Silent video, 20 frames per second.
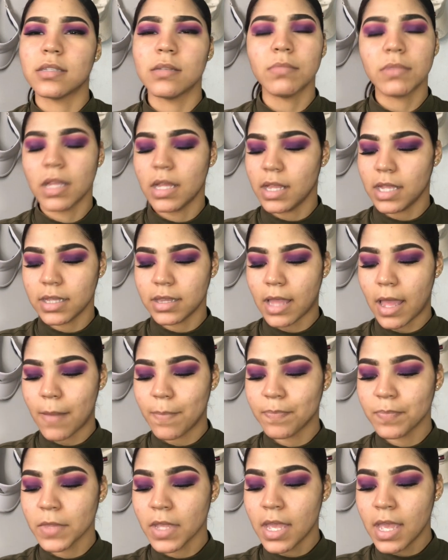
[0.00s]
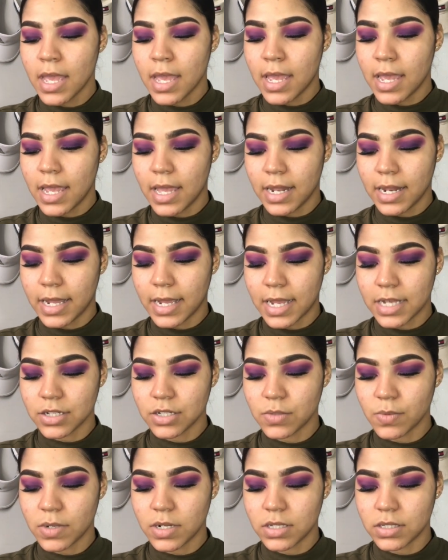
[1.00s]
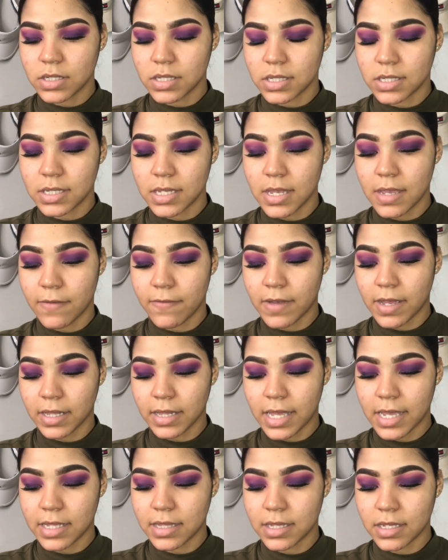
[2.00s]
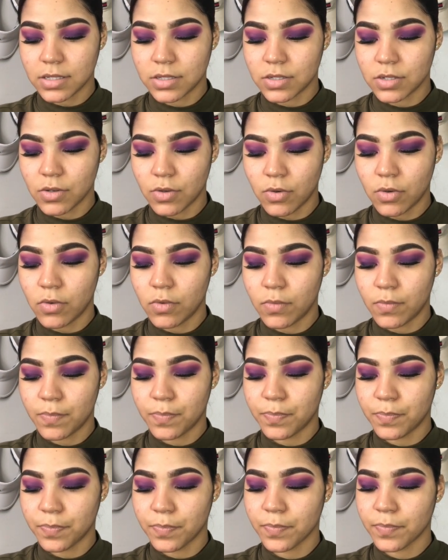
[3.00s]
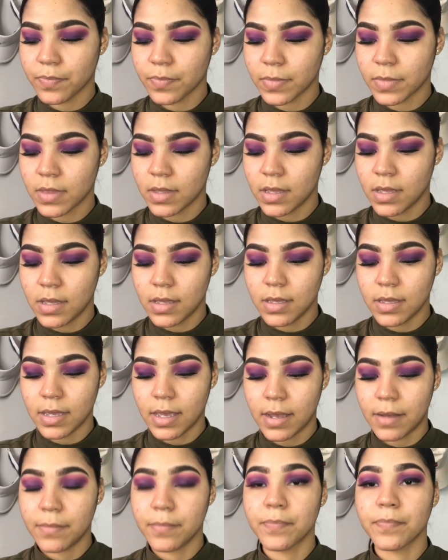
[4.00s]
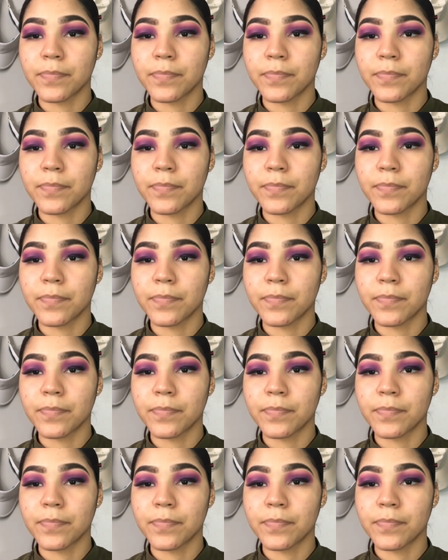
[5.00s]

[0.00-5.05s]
something like that. And like, I just wanted to see if I liked it. So yeah,